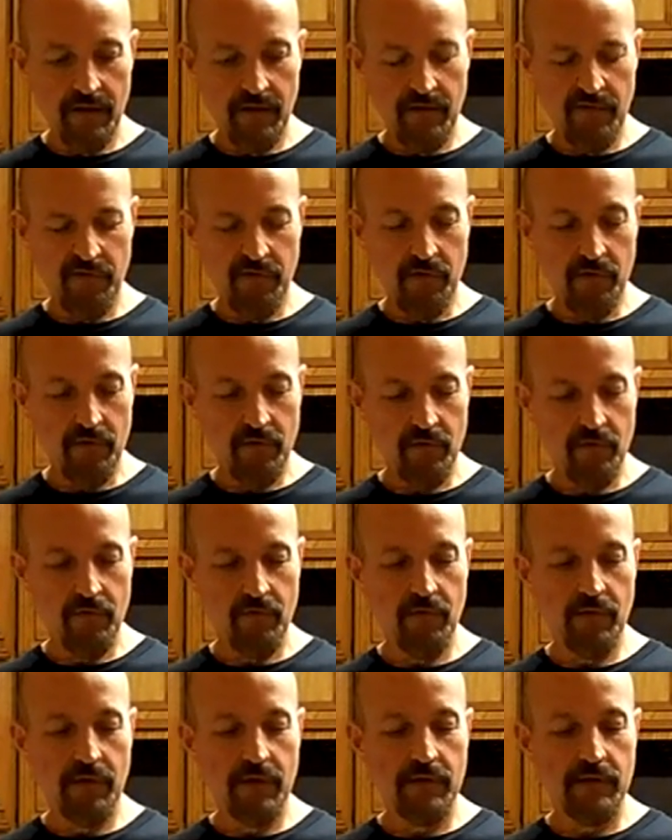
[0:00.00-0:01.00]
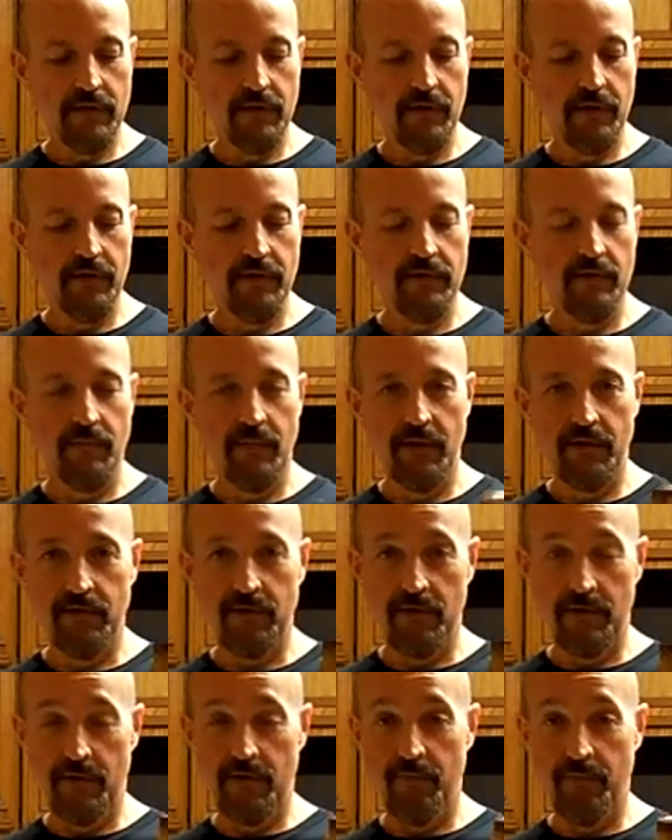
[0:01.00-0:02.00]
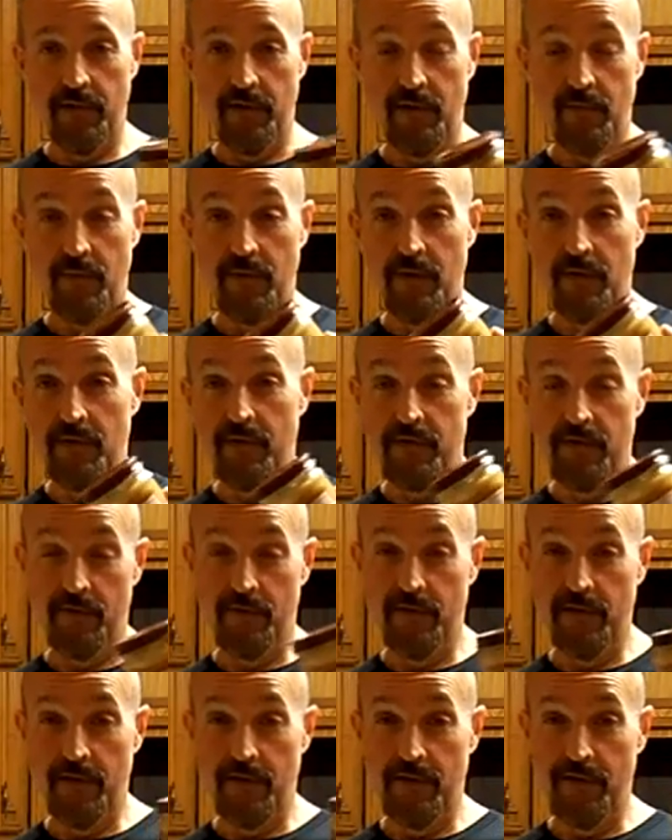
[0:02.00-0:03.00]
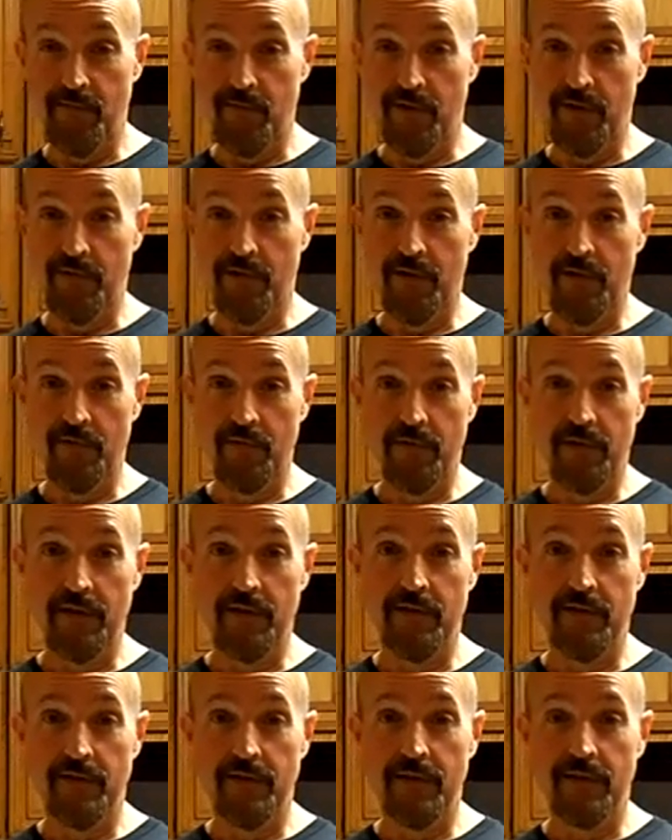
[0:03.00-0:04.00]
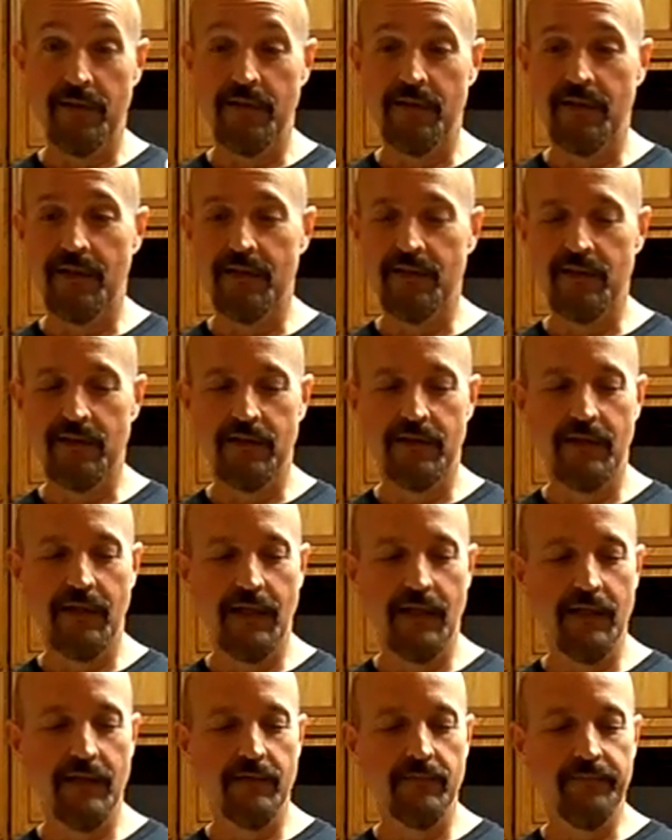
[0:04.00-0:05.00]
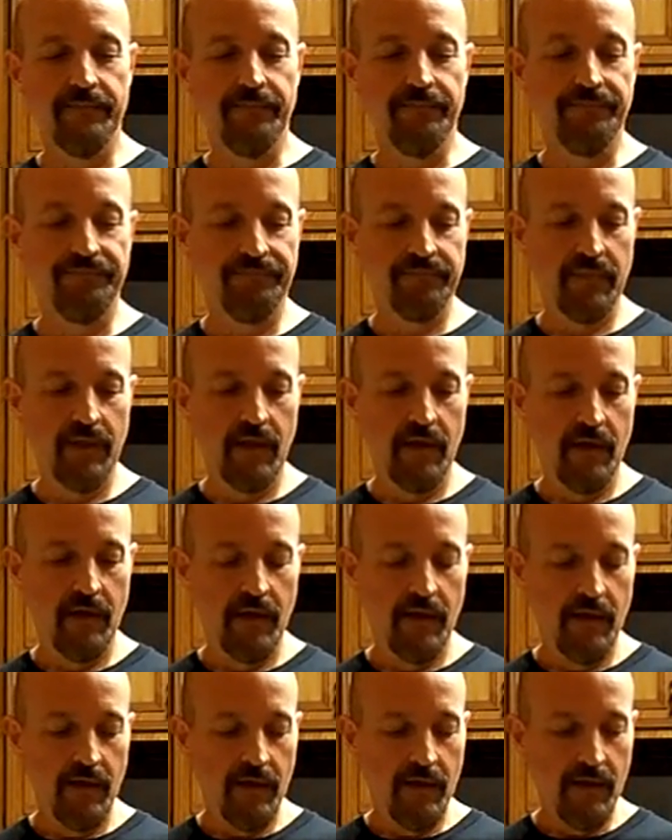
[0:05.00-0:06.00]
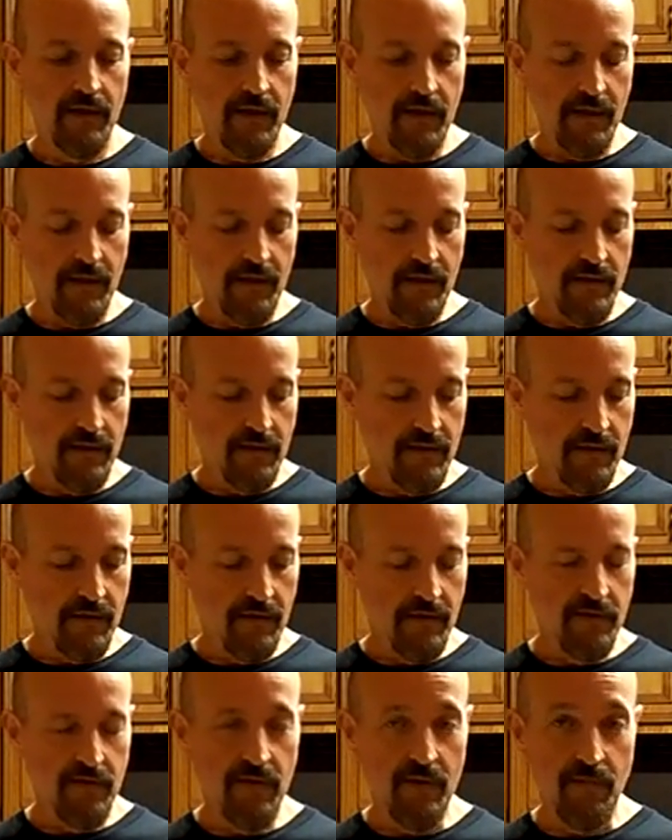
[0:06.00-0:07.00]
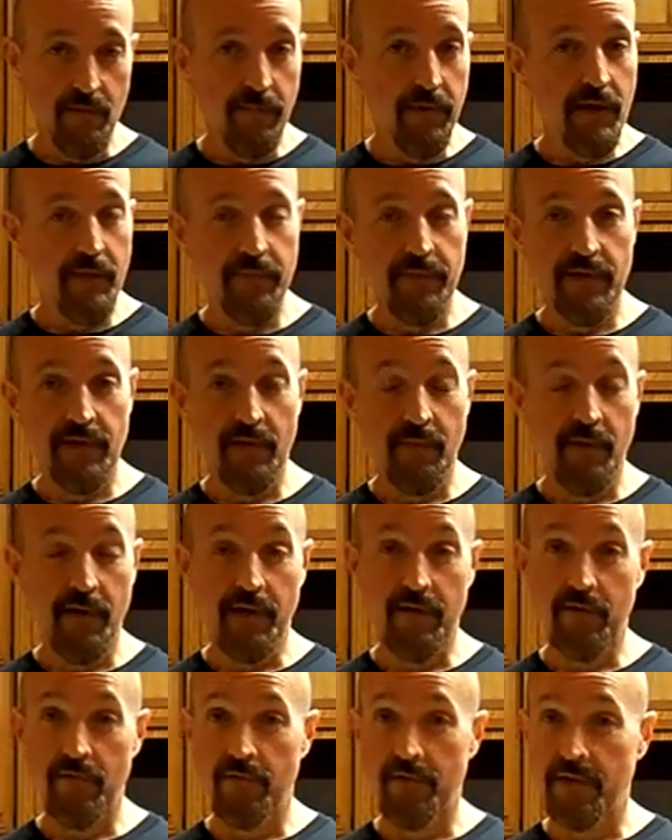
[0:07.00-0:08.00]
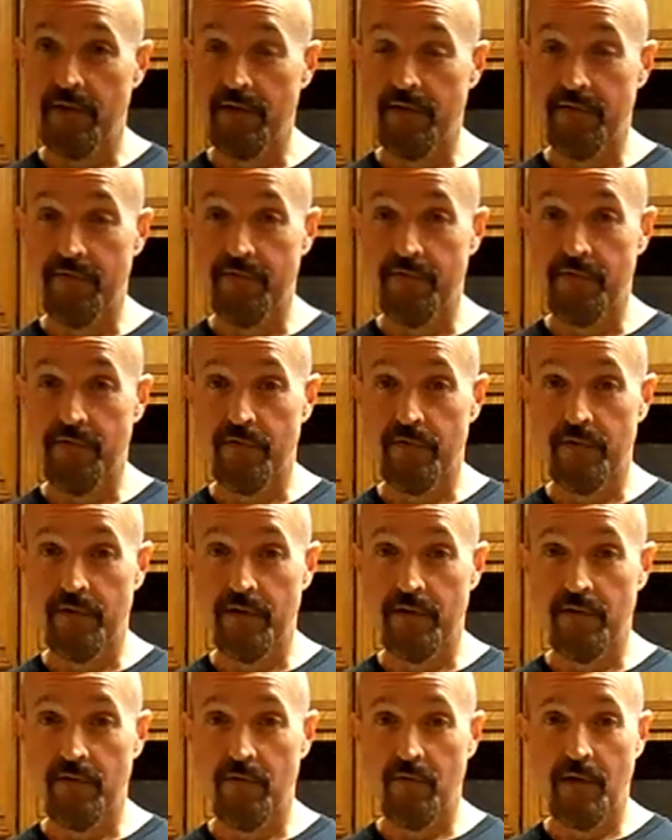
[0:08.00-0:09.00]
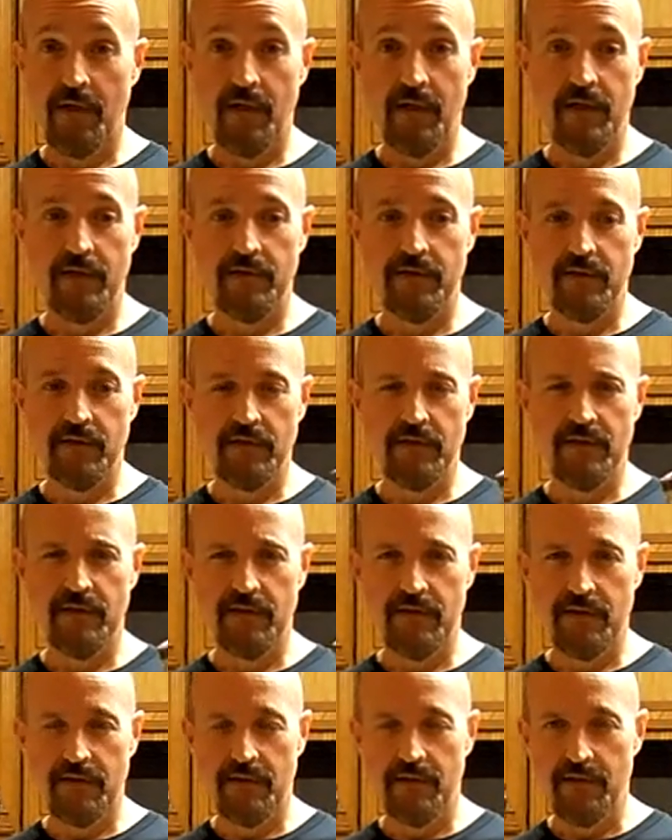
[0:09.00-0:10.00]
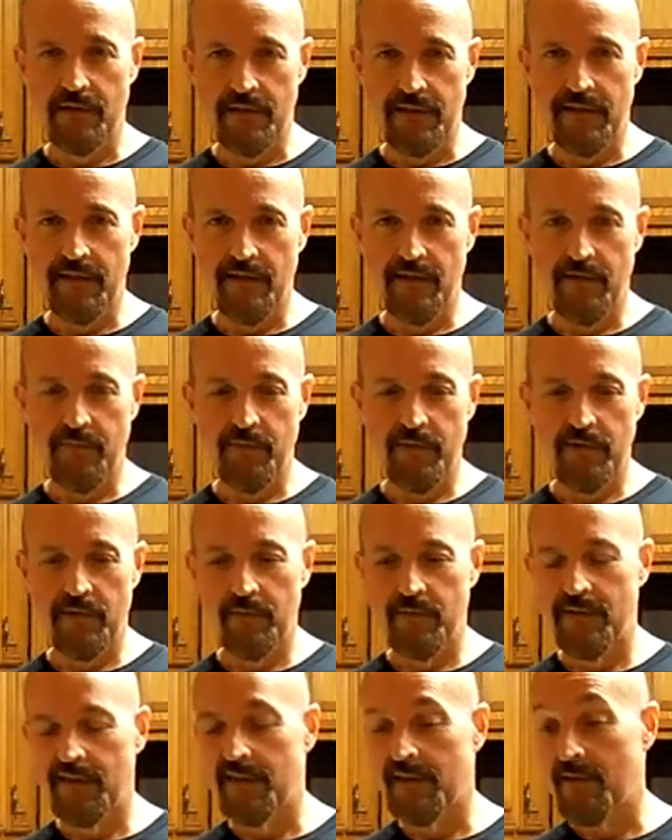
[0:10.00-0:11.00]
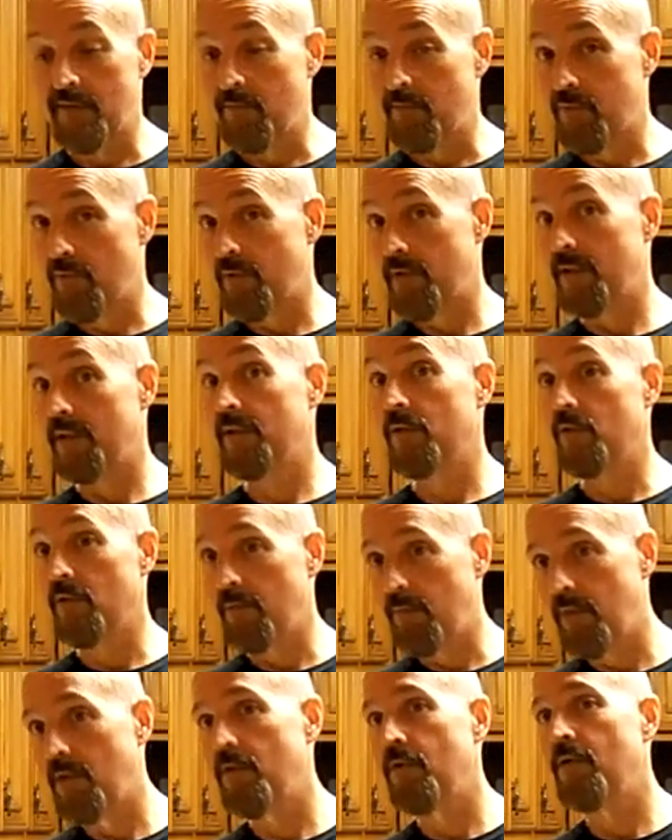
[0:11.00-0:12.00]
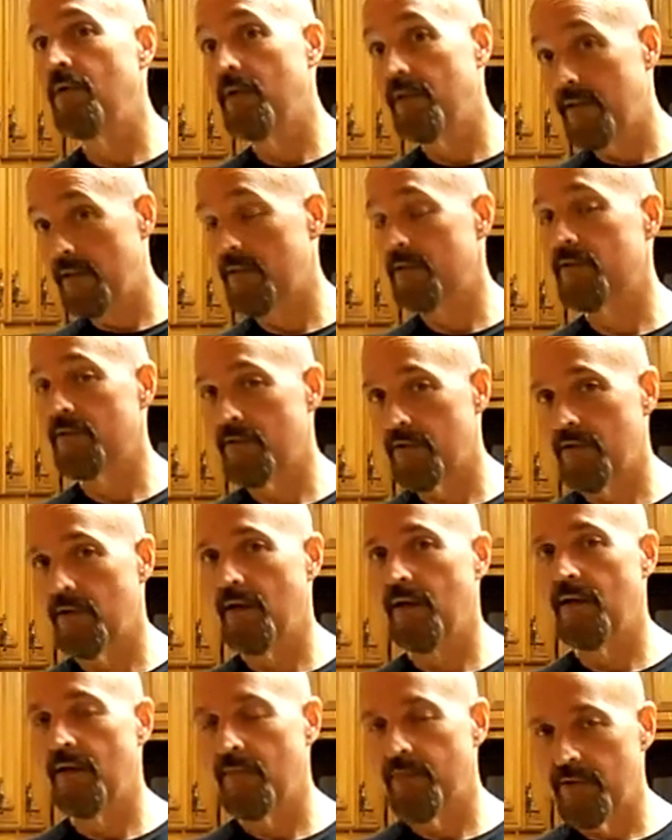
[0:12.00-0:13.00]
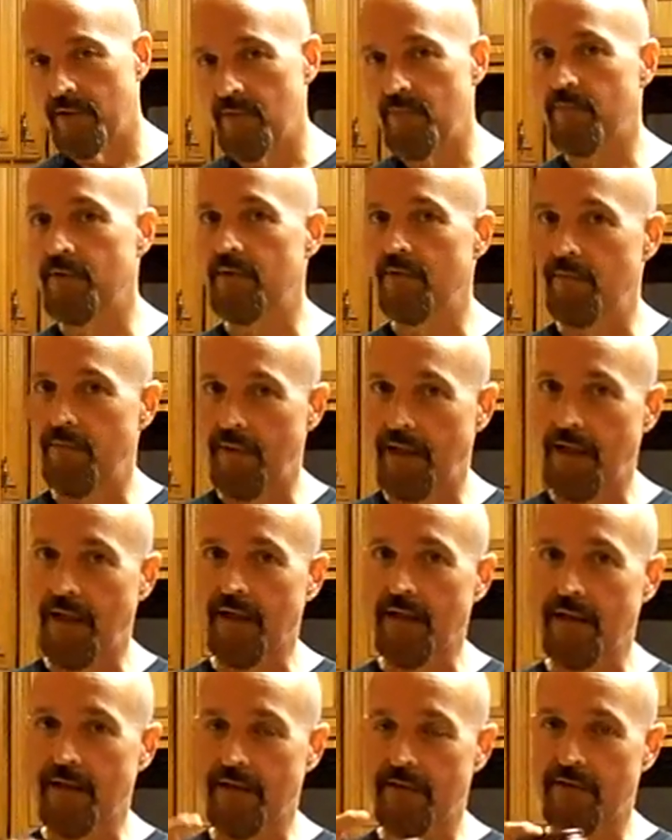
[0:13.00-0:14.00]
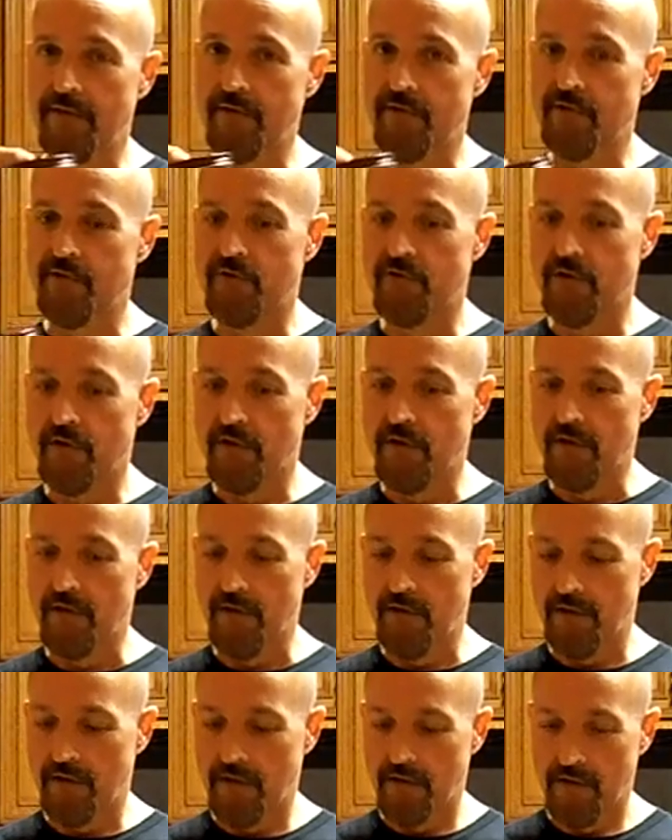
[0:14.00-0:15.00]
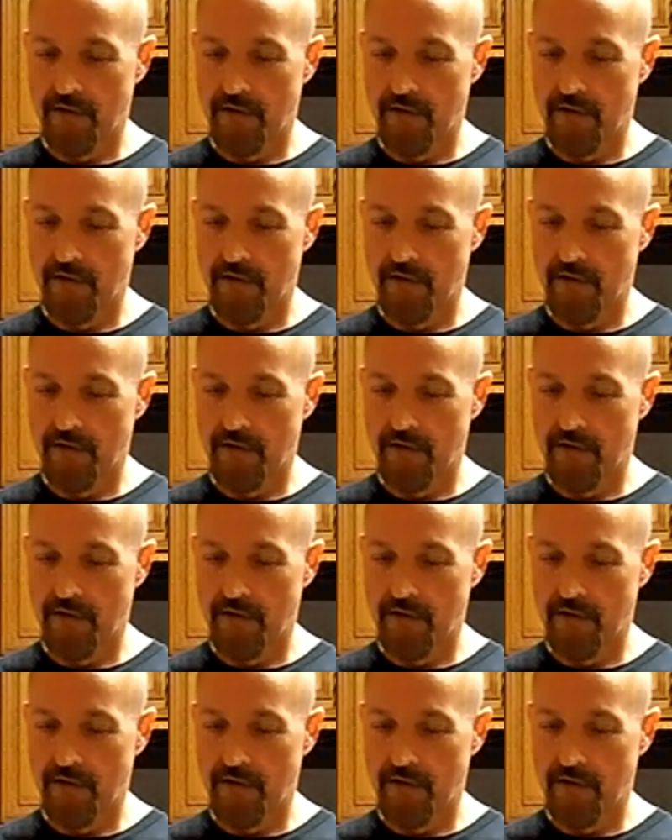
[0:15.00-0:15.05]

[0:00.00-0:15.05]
If you're really serious about stirring peanut butter, there's only one good way to do it, and that's to take it and you can pop it in the microwave for a little while just to heat it up a little bit, then pour it into a bowl and then stir it all up and then put it back in the jar